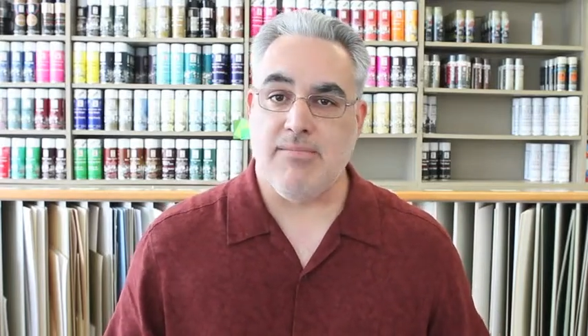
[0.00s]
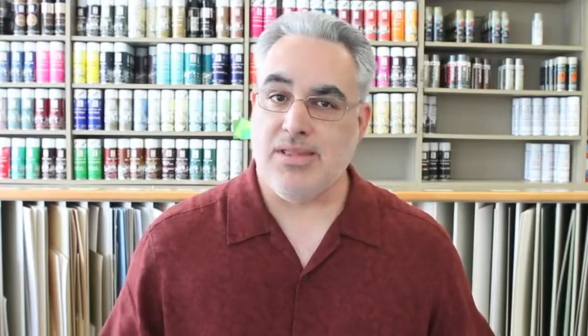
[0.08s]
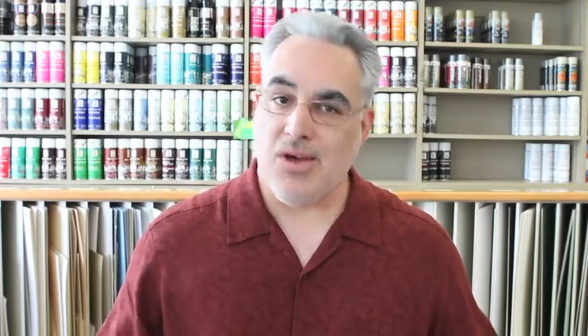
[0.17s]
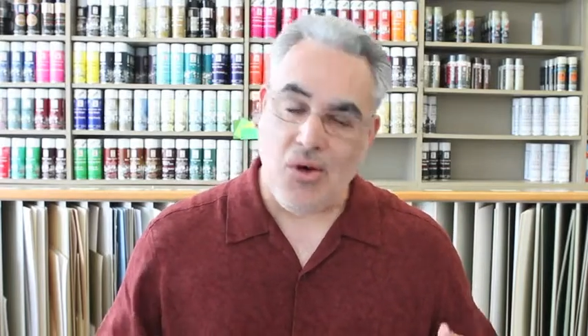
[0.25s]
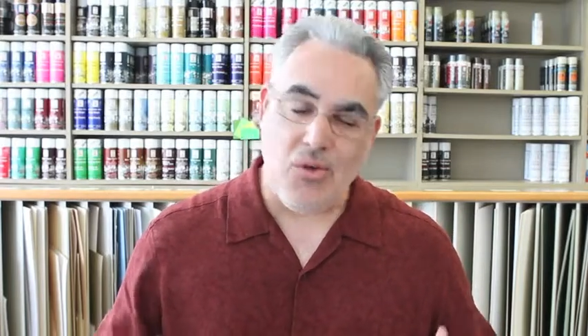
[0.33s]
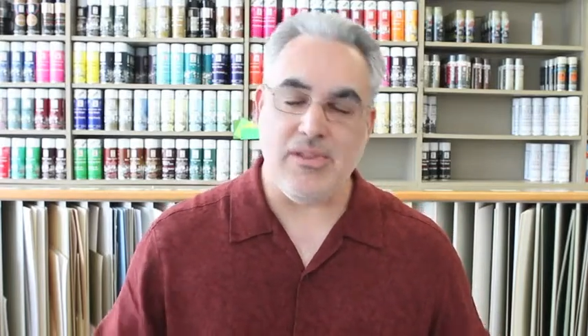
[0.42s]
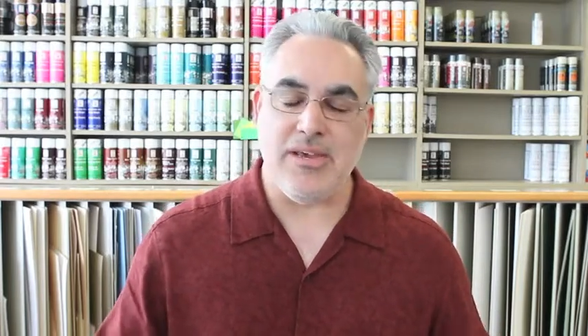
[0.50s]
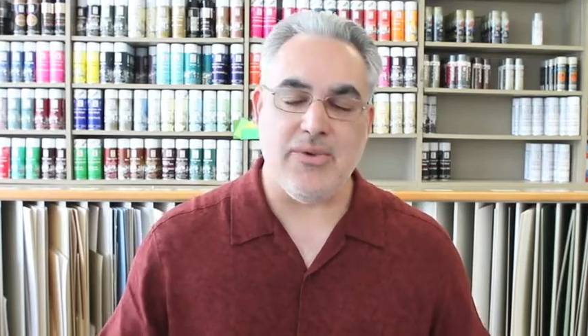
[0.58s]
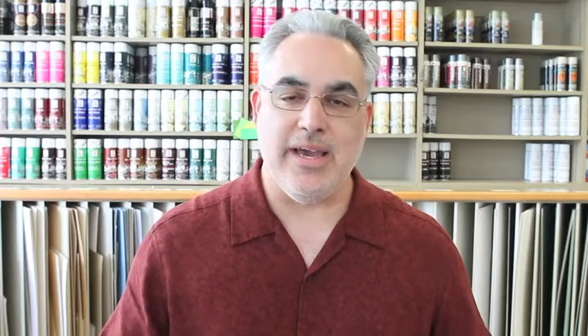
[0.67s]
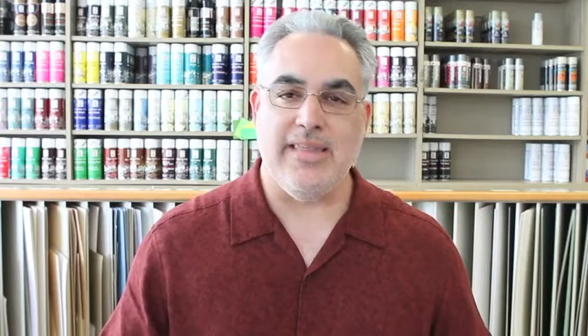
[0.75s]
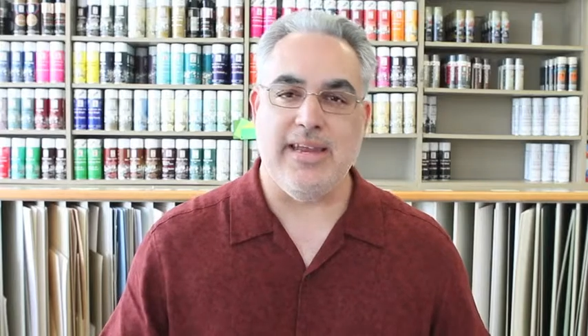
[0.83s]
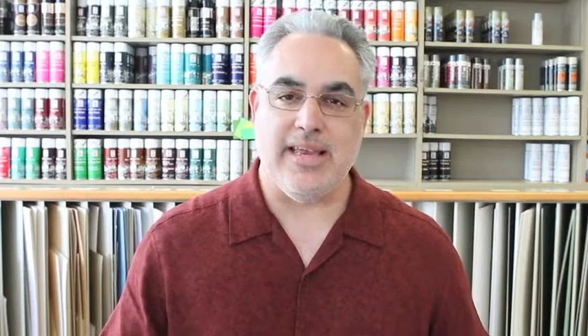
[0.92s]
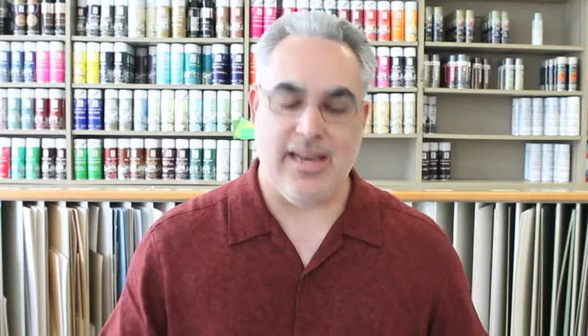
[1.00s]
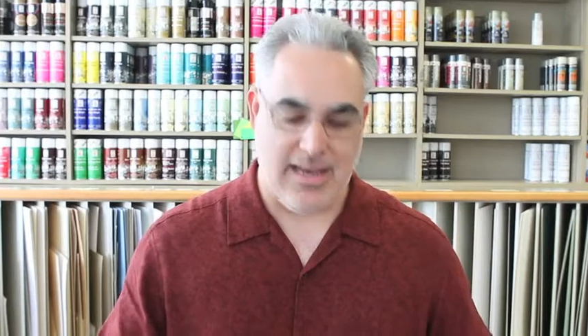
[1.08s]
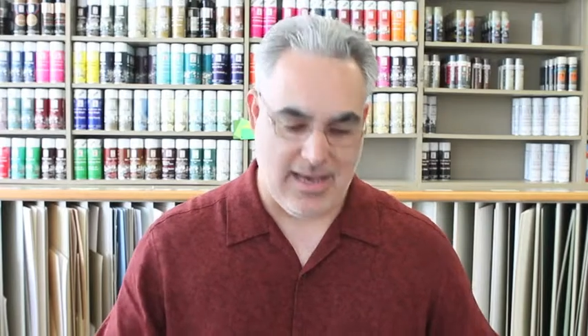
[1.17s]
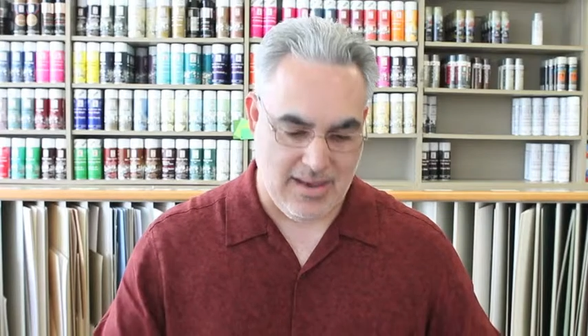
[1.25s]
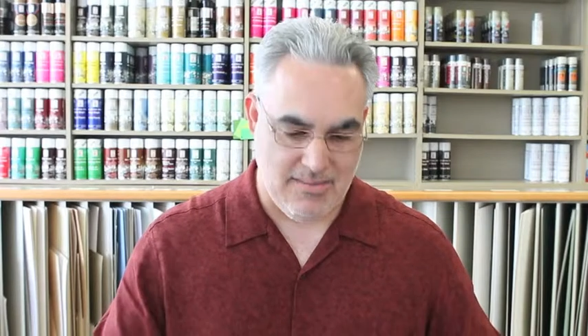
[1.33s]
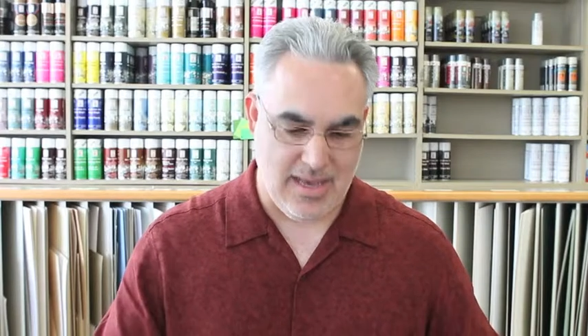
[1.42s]
But the only way that it can
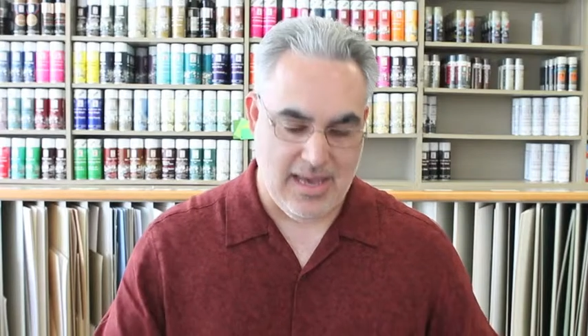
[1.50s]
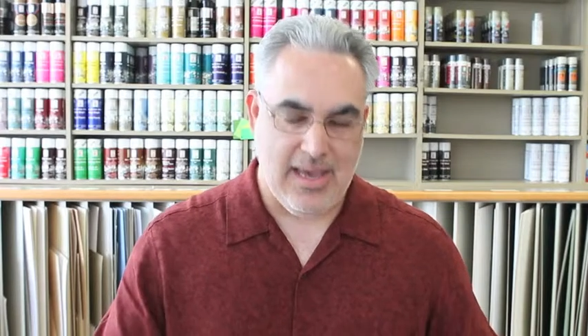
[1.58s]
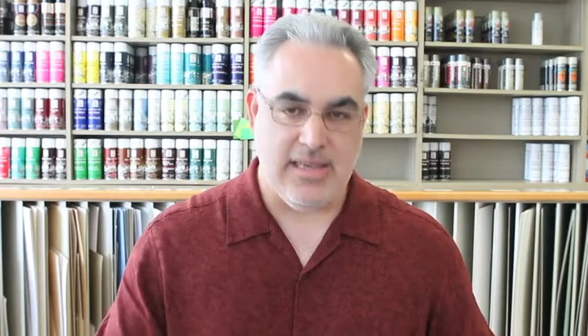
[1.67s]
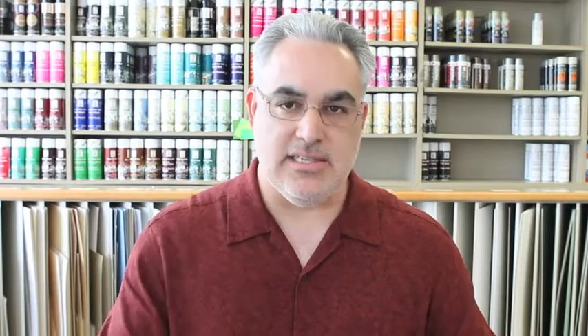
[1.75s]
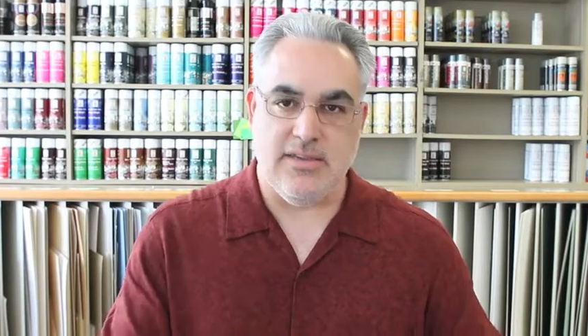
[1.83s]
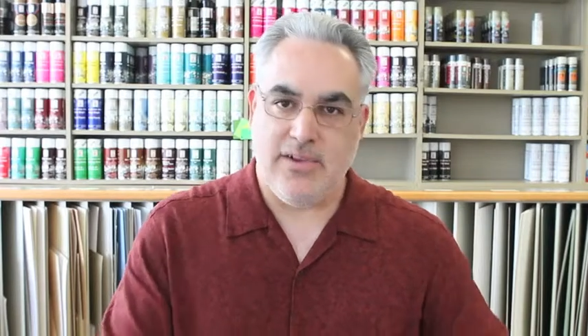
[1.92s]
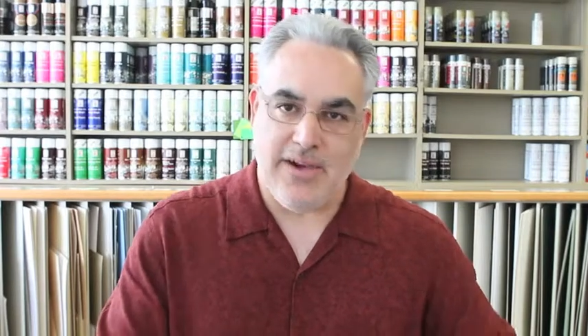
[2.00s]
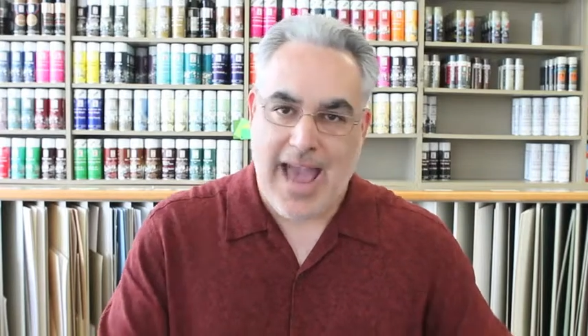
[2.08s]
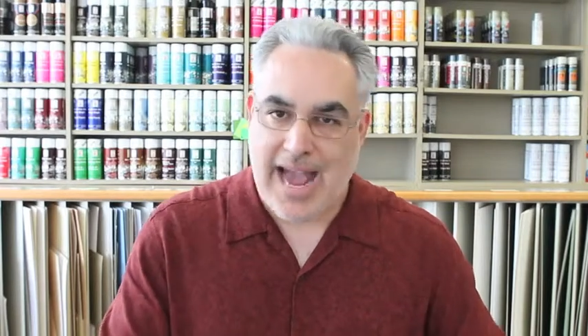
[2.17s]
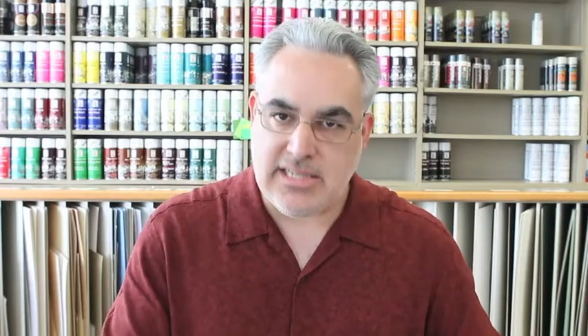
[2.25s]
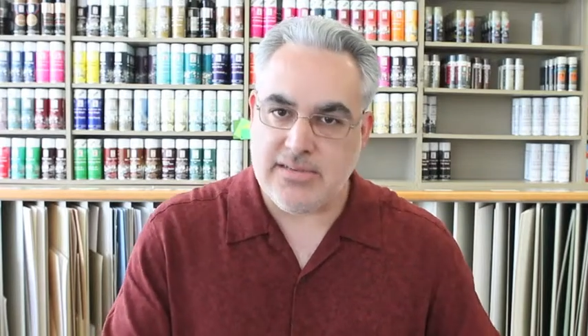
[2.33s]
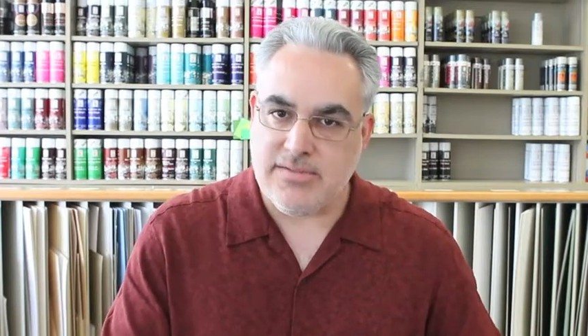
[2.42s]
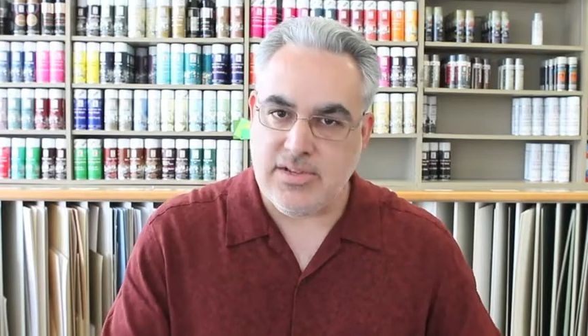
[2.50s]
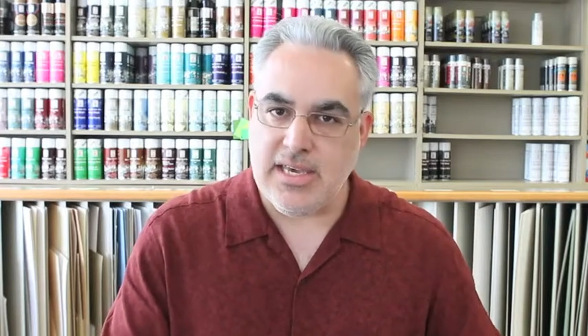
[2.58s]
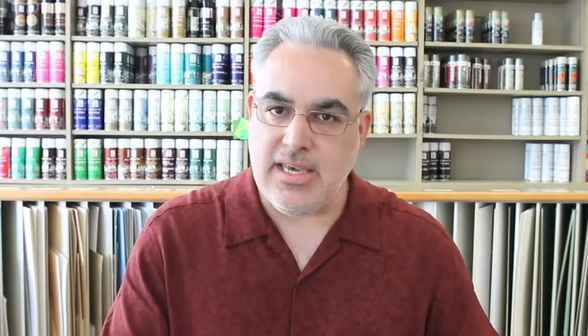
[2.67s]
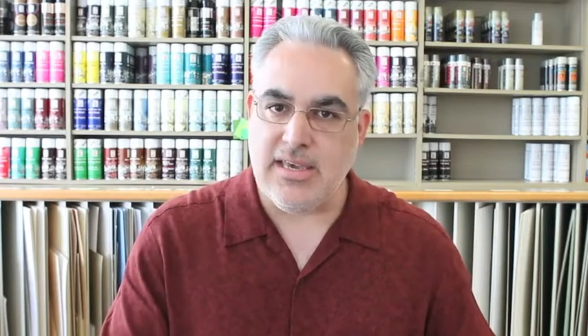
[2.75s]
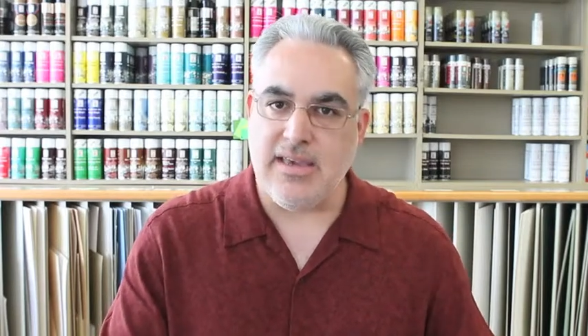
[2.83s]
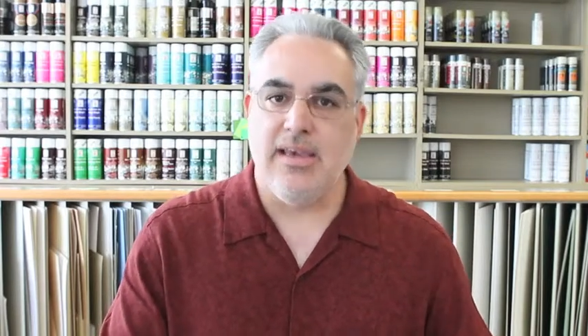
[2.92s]
come is if you're
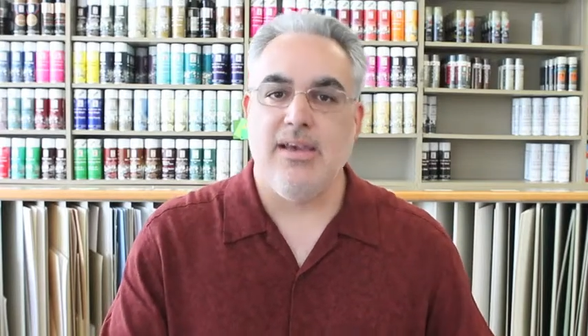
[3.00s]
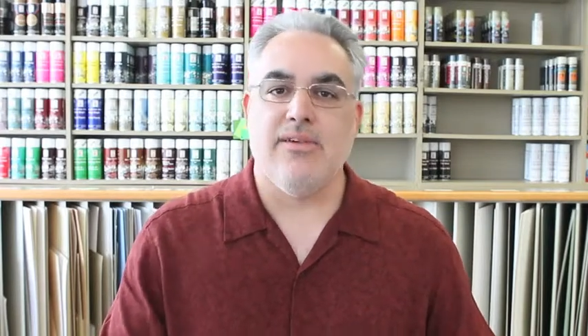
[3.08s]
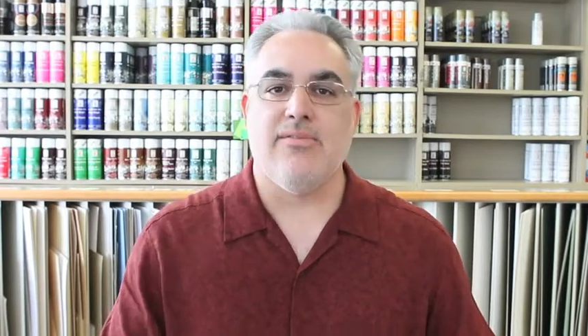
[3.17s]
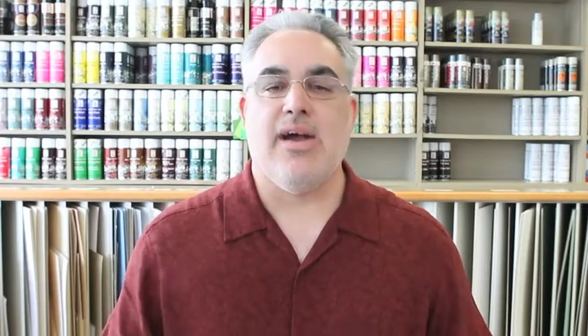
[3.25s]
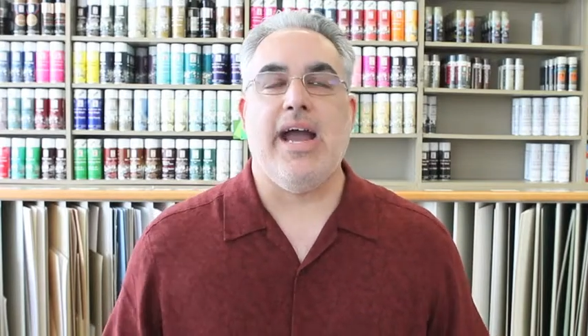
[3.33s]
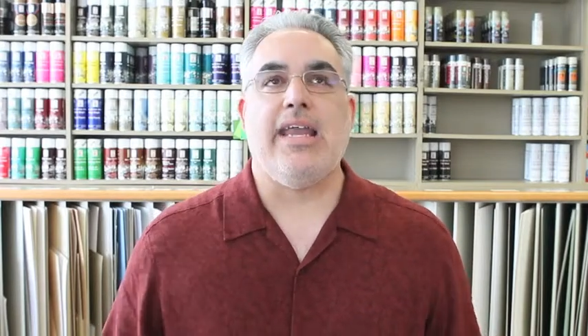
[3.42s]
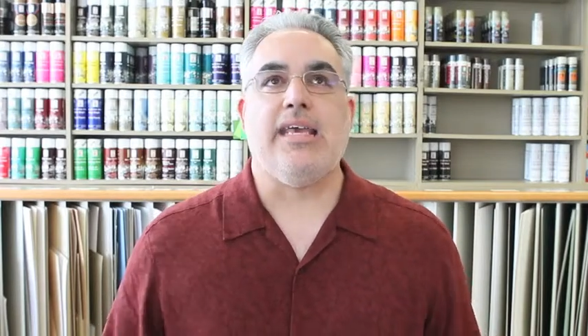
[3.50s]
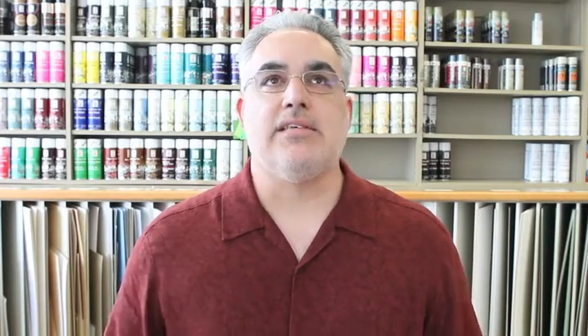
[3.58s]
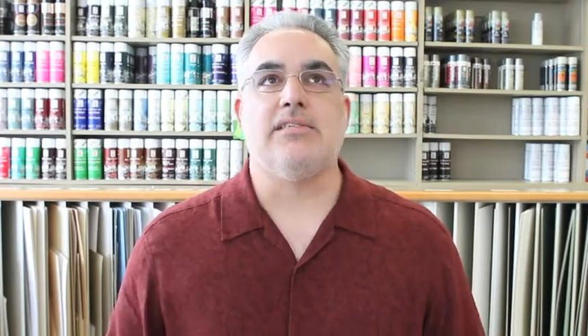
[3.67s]
actively writing.